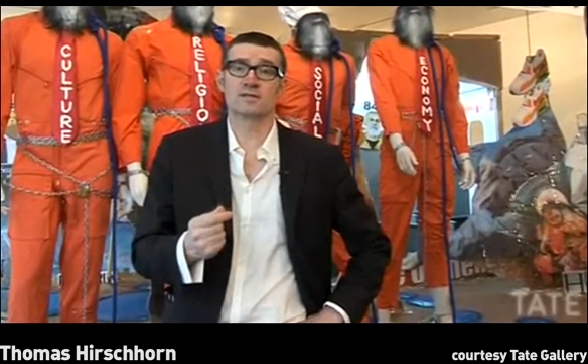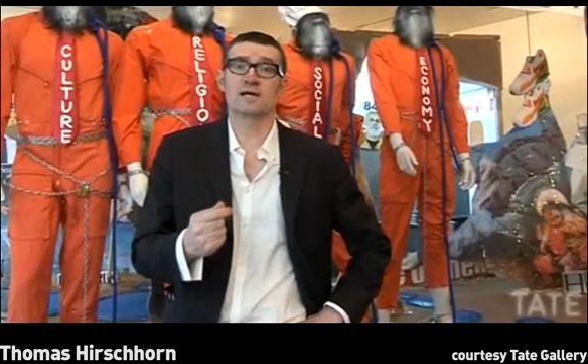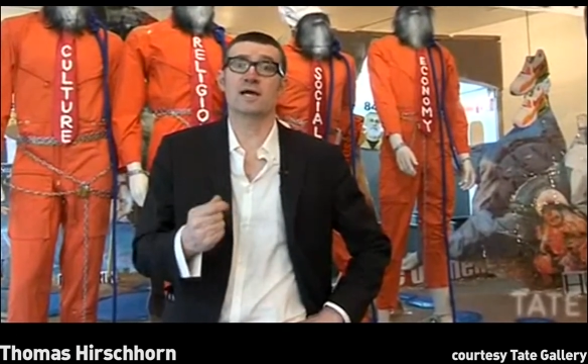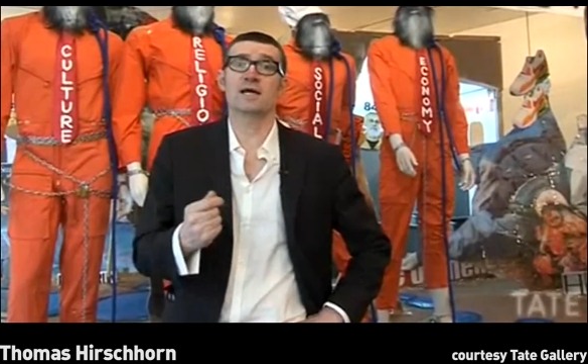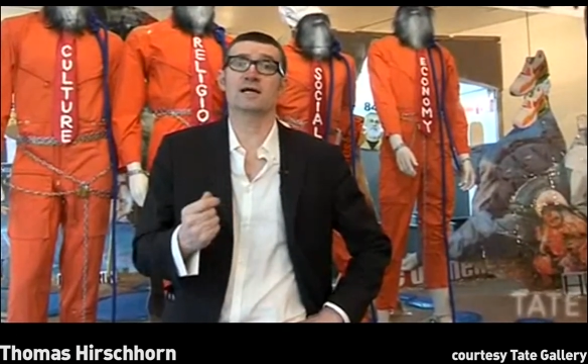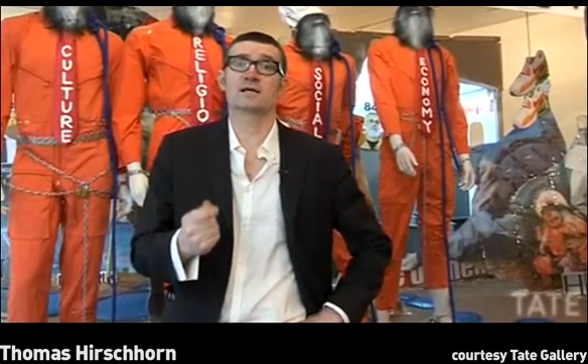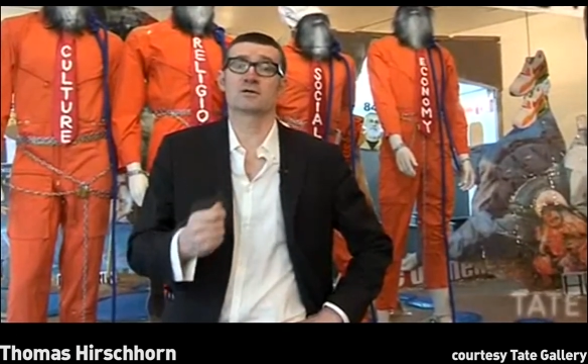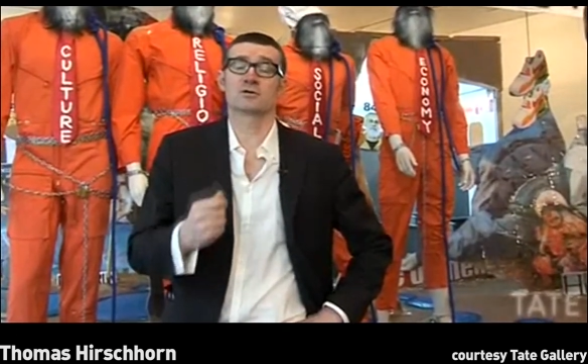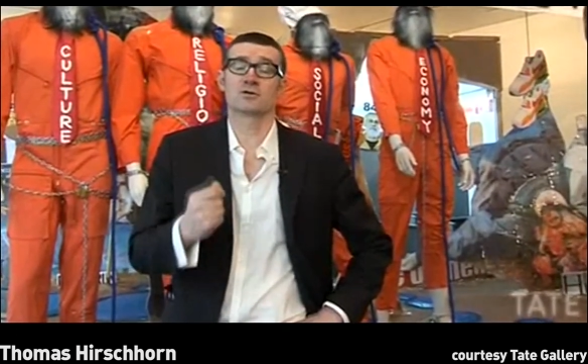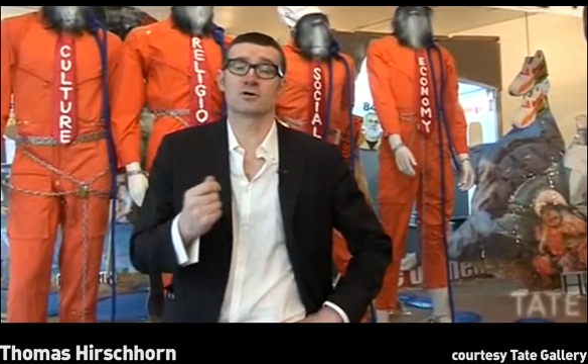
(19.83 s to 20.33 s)

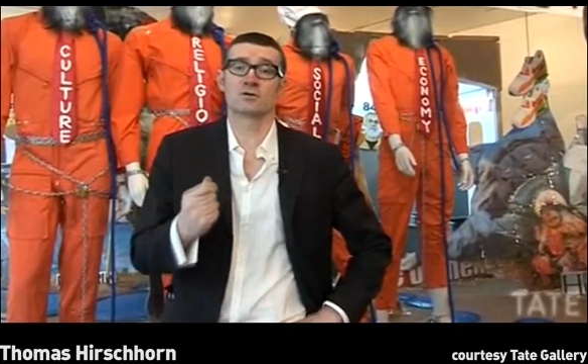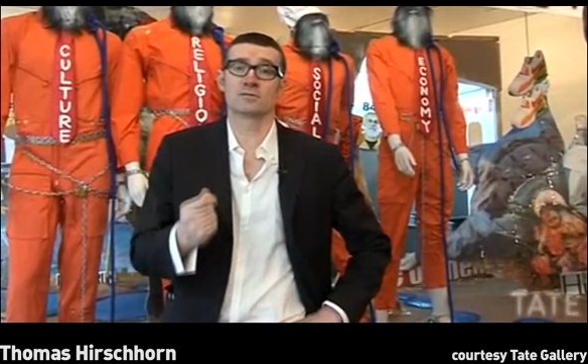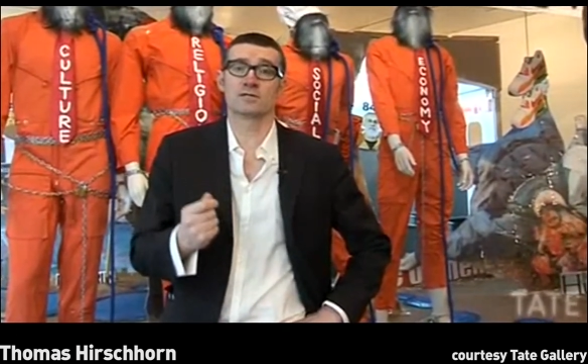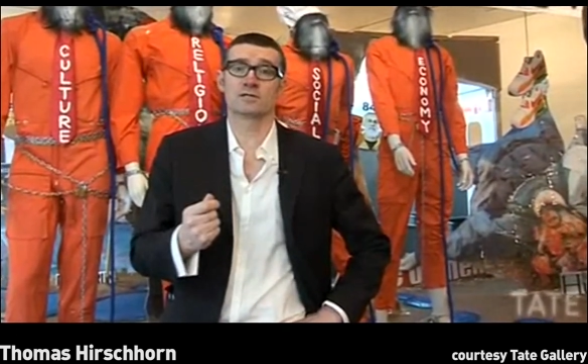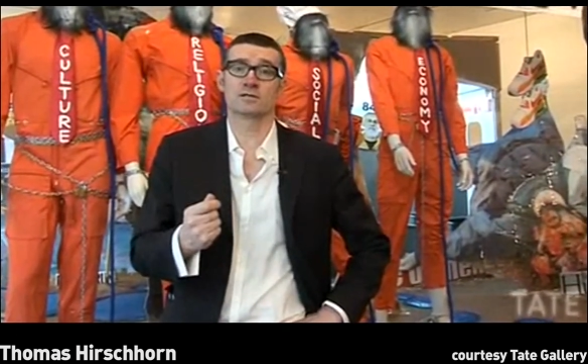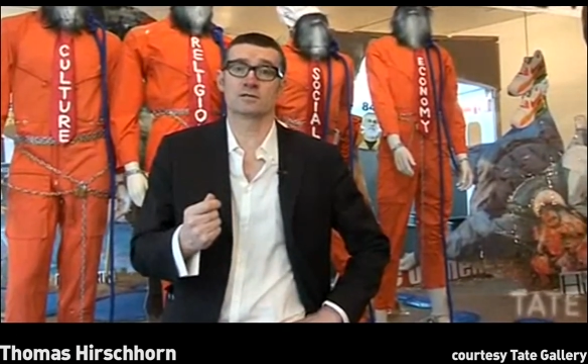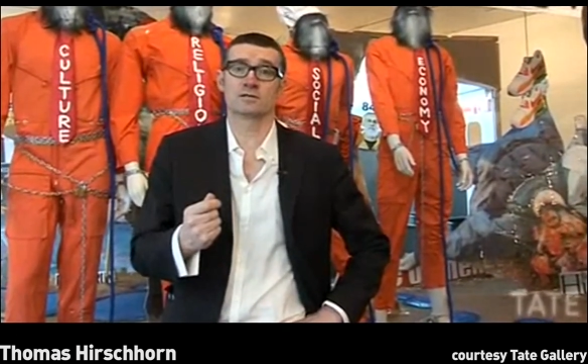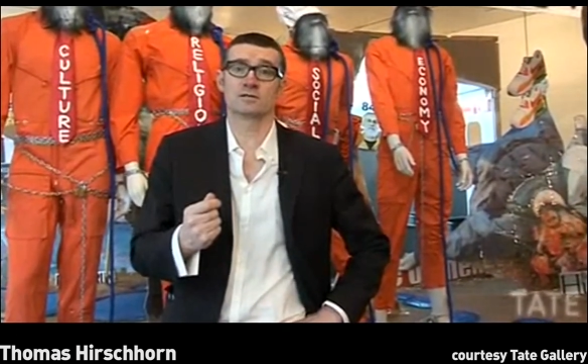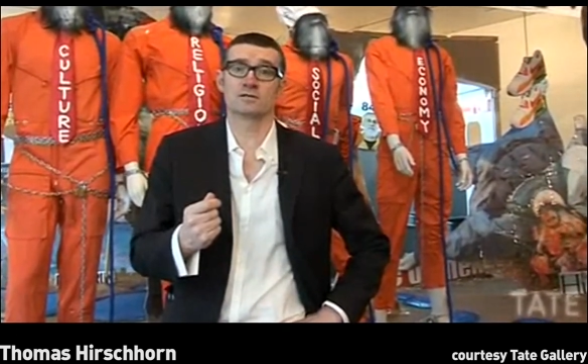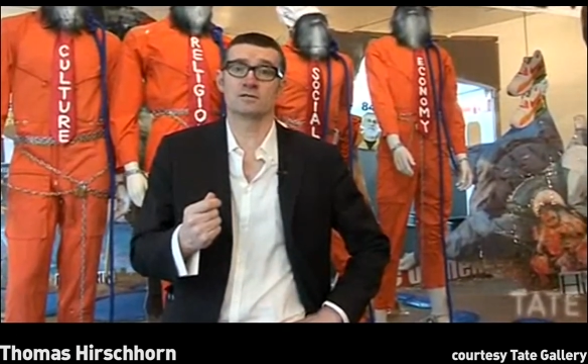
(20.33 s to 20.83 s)

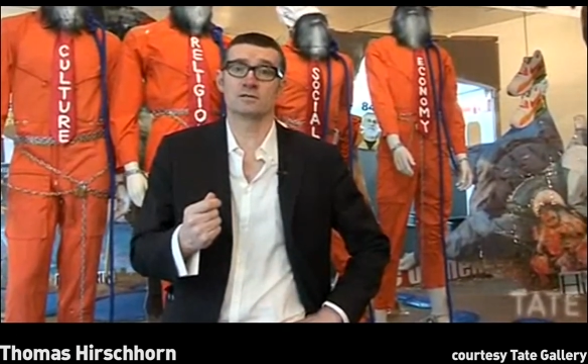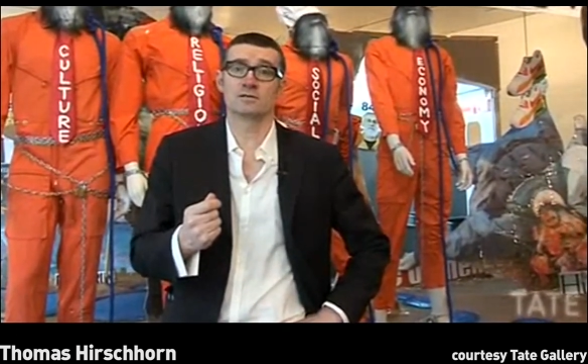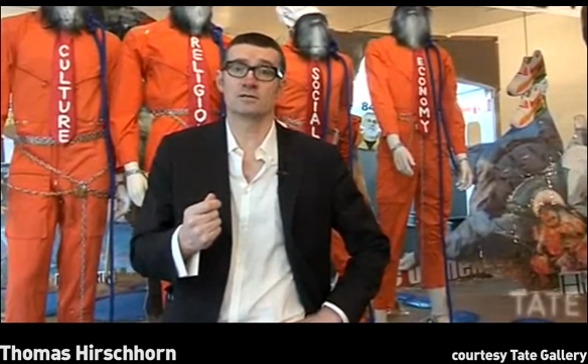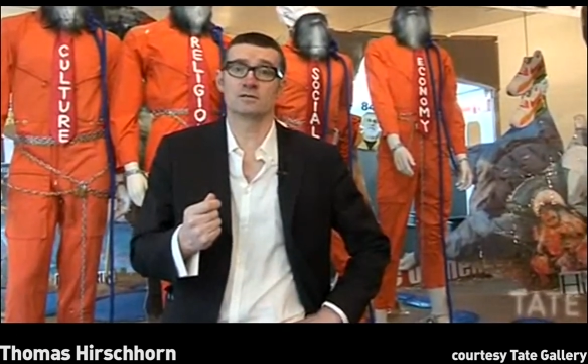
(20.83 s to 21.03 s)
economical,